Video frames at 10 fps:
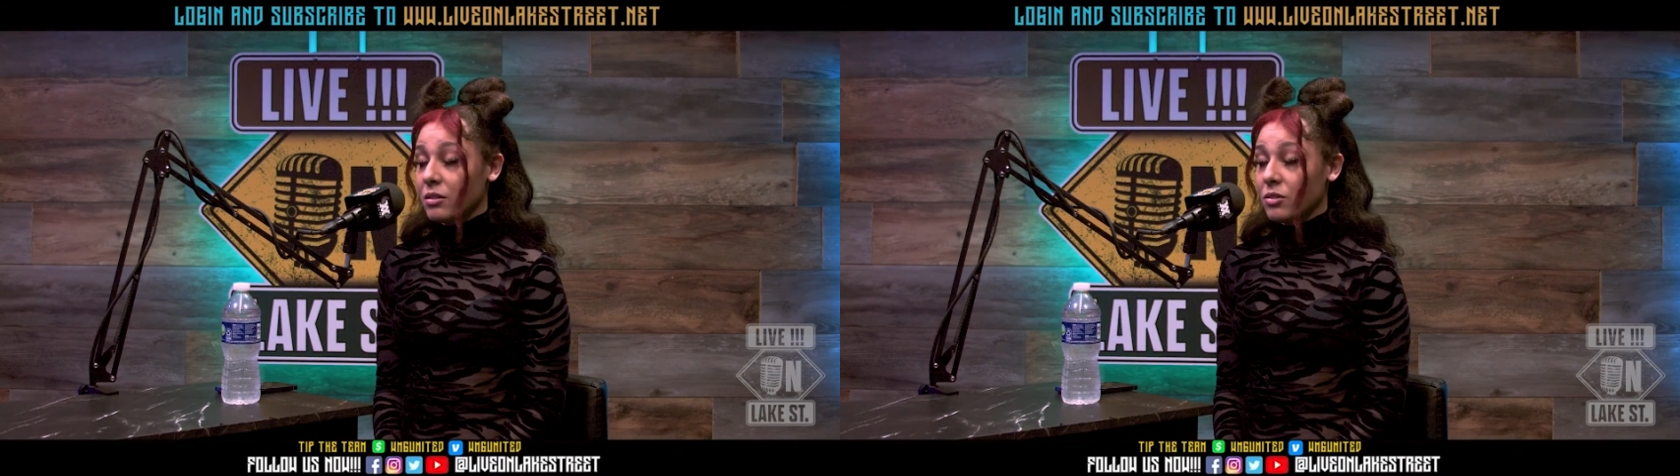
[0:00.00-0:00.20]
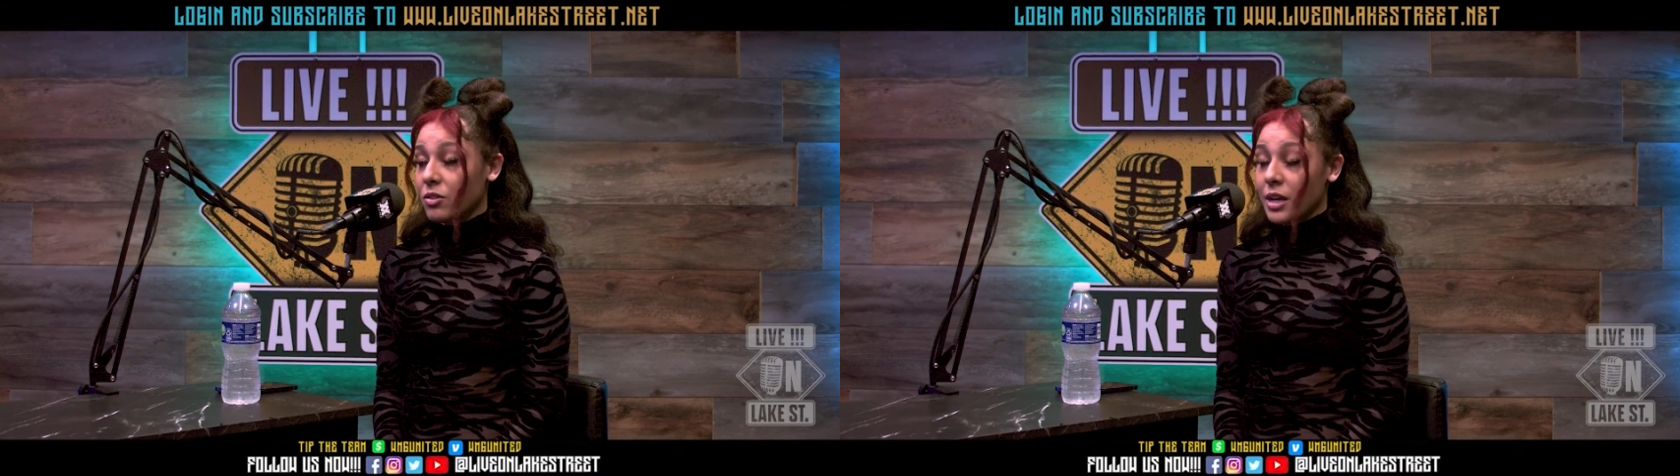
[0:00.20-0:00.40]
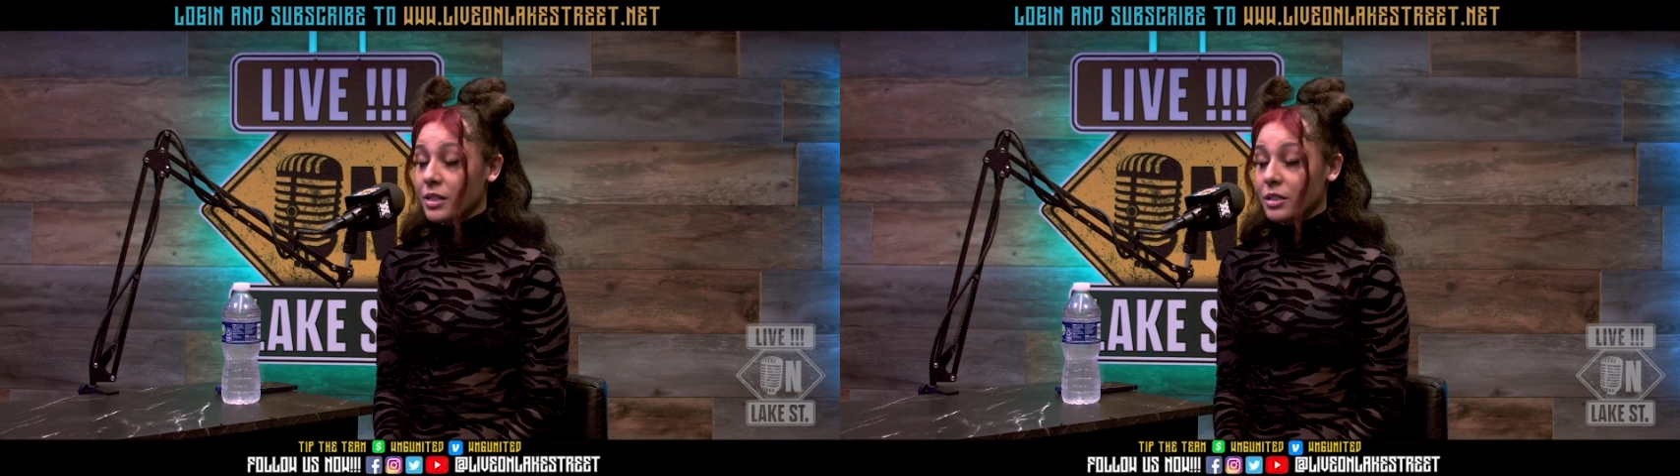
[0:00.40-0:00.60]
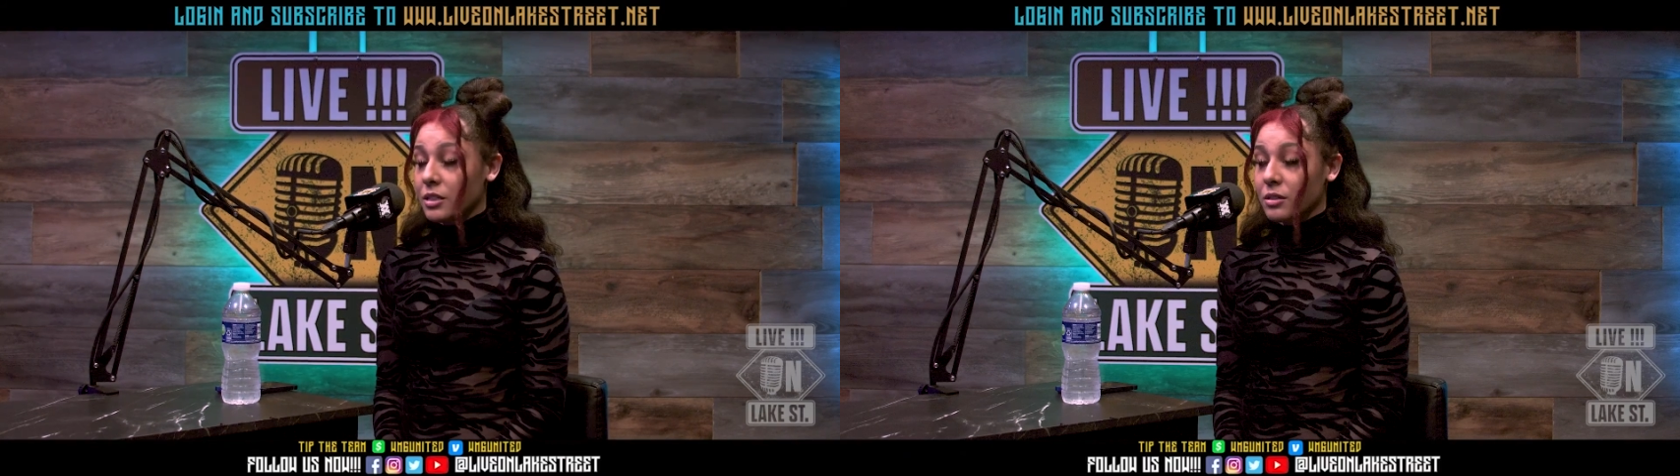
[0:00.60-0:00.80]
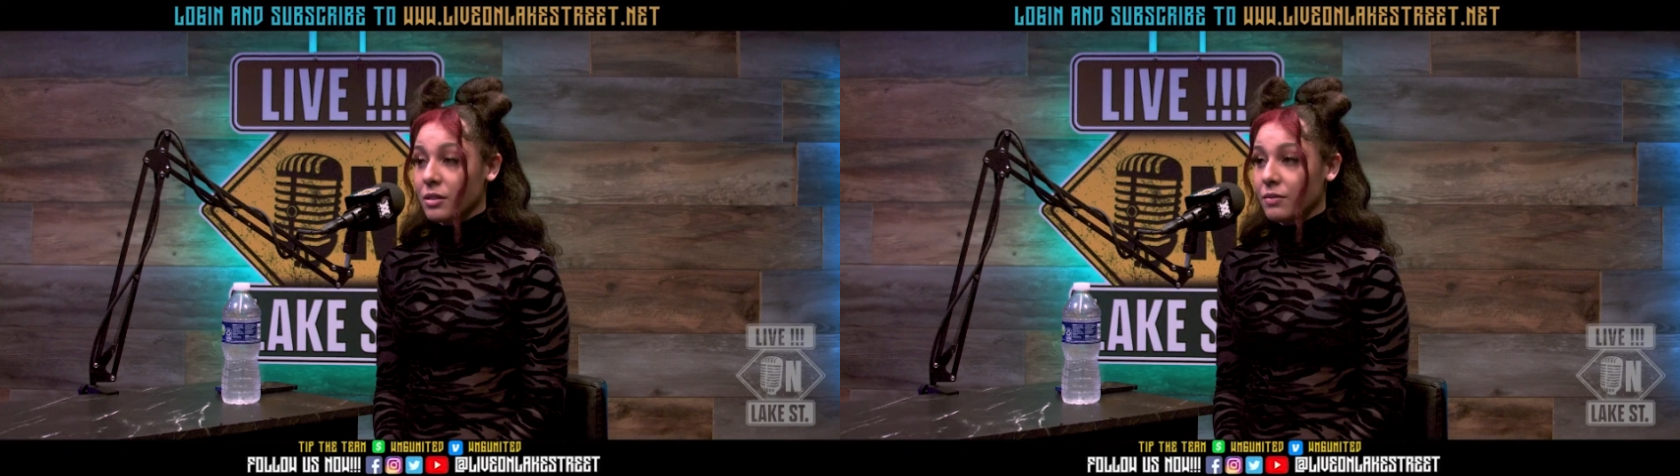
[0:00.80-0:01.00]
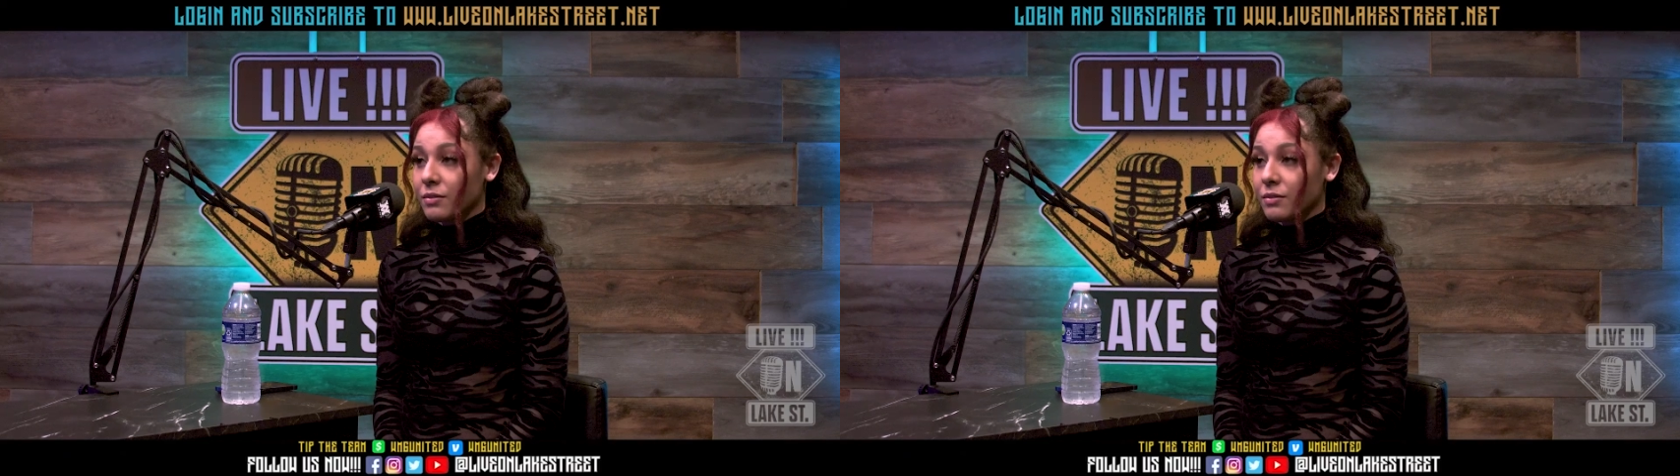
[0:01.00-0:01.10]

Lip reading: crazy shit off